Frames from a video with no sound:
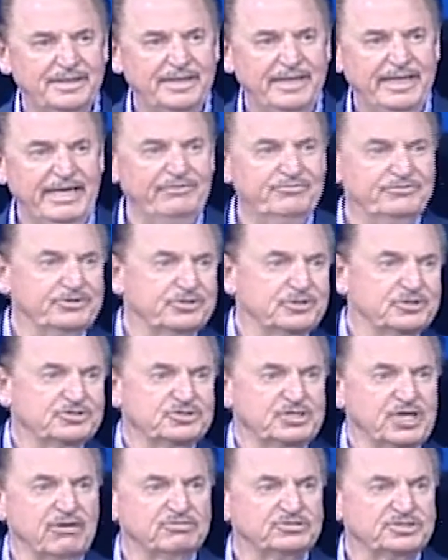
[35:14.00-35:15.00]
Even during
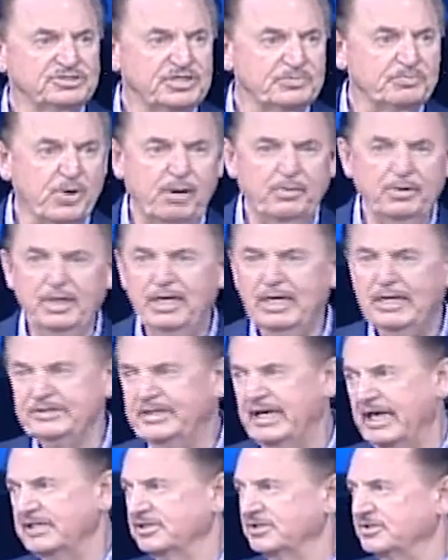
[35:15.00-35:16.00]
services, they probably
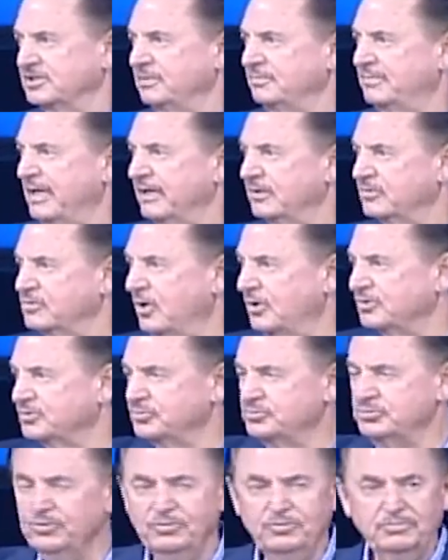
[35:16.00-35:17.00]
take somebody across the
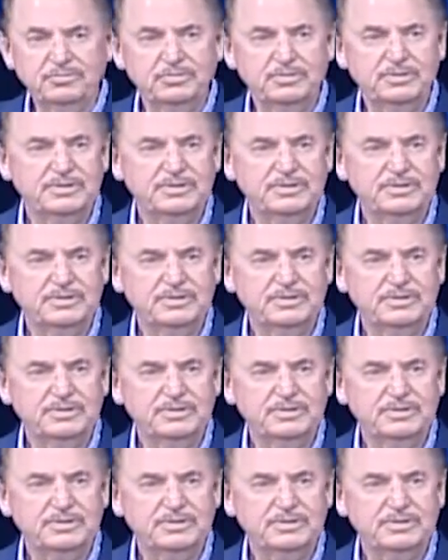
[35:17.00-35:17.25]
room